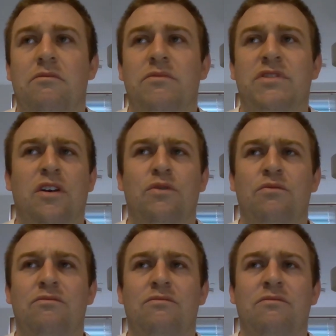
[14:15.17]

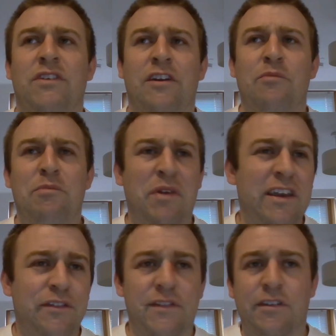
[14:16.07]
So be
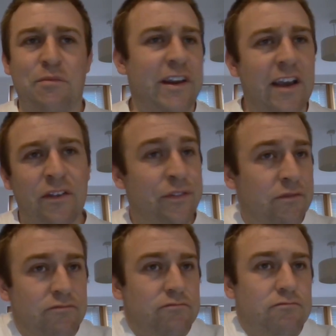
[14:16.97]
pleased for somebody
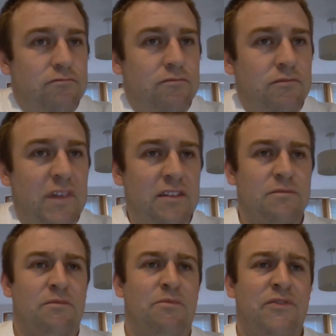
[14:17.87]
else.
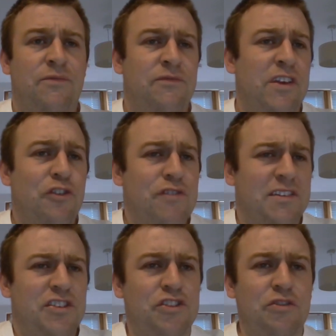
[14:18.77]
Feel
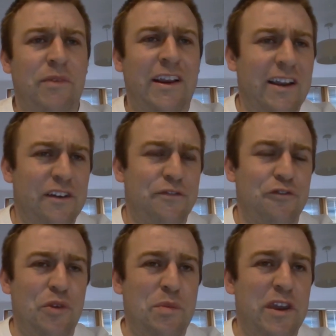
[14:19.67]
gratitude, be glad for
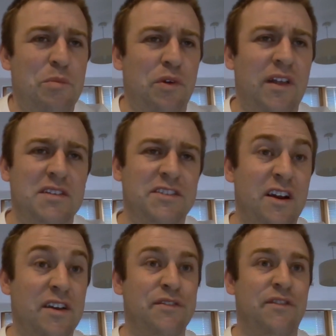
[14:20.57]
other people. That's a
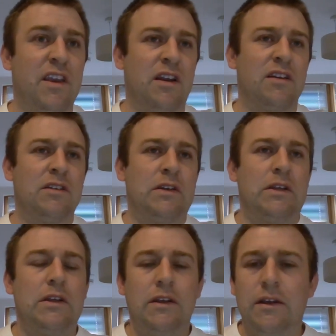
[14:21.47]
nice feeling.
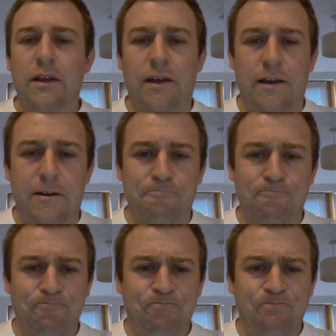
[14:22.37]

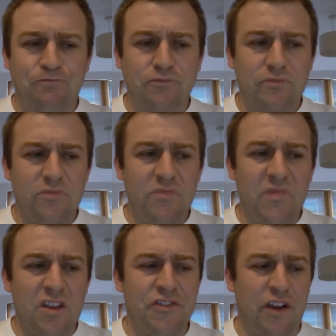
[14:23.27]

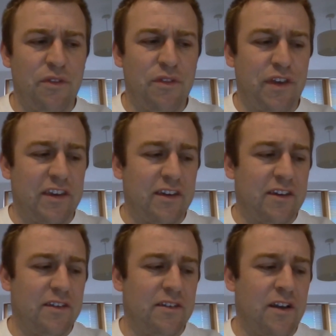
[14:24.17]
Don't
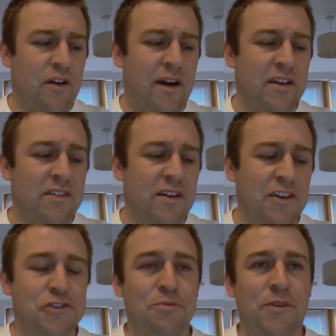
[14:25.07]
think, oh, I
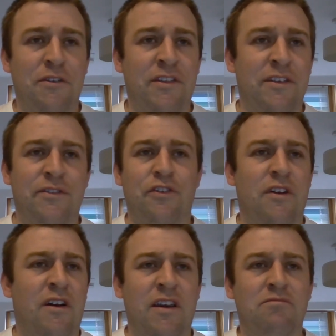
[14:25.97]
should be doing this, or
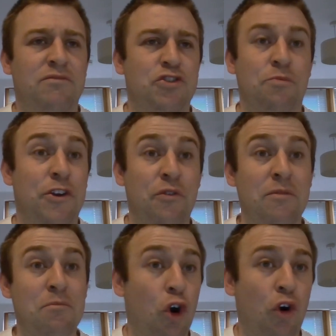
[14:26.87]
I should be
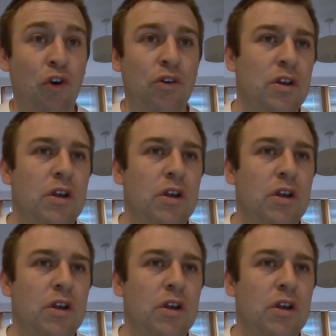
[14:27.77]
doing more.